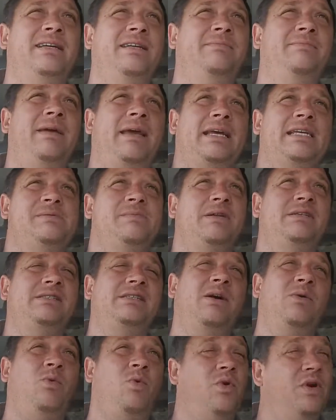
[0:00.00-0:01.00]
Didn't make as much
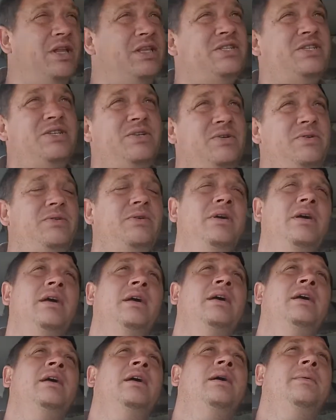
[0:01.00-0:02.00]
as I wanted
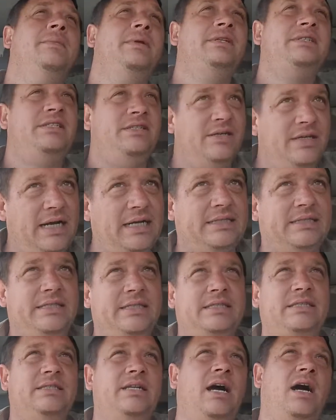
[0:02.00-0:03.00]
to, but I still got
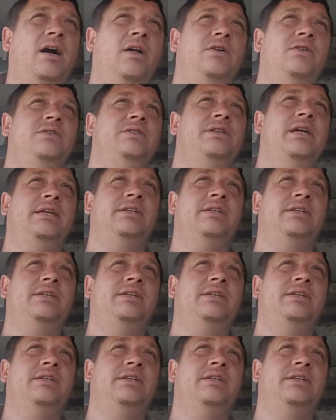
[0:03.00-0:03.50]
$6.